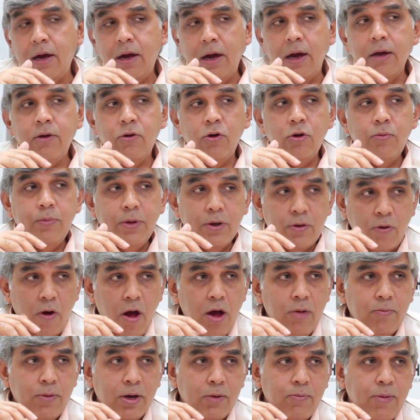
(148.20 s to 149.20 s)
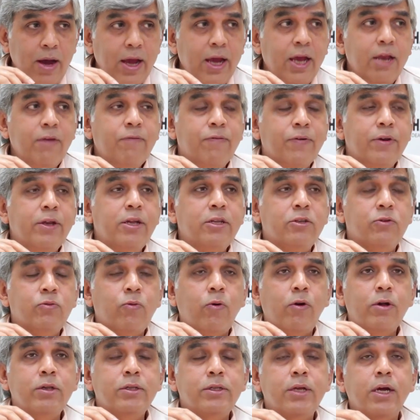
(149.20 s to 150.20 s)
I could be wrong, but my inference
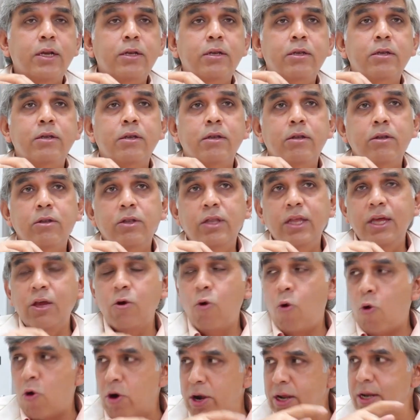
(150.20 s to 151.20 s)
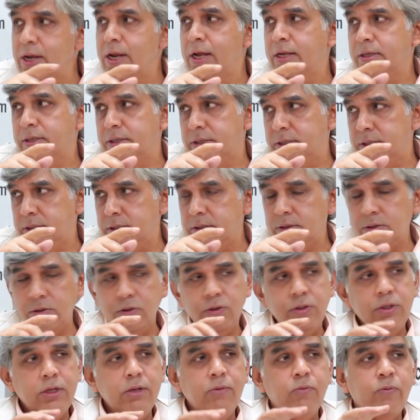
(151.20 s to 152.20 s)
was that the ordinances,
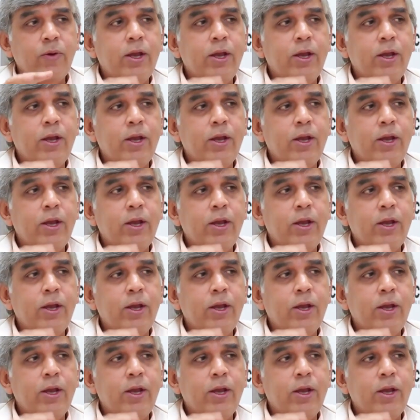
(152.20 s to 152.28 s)
you see,